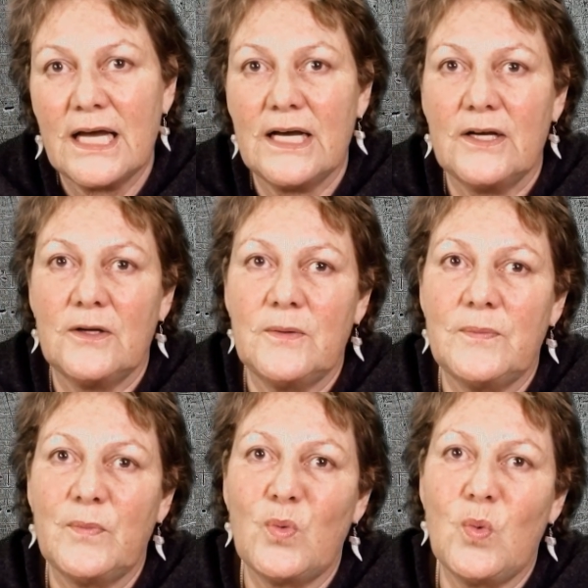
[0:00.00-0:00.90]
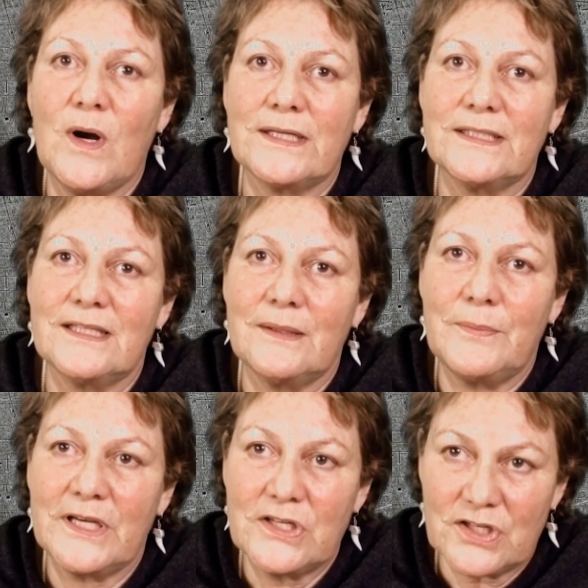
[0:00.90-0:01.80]
One of the
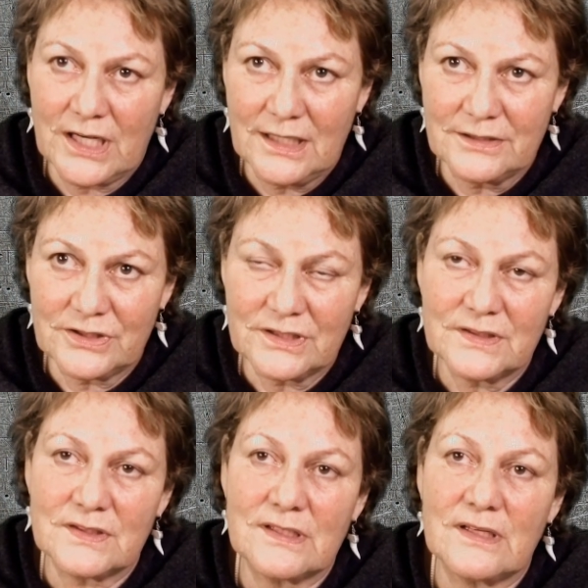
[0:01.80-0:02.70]
big challenges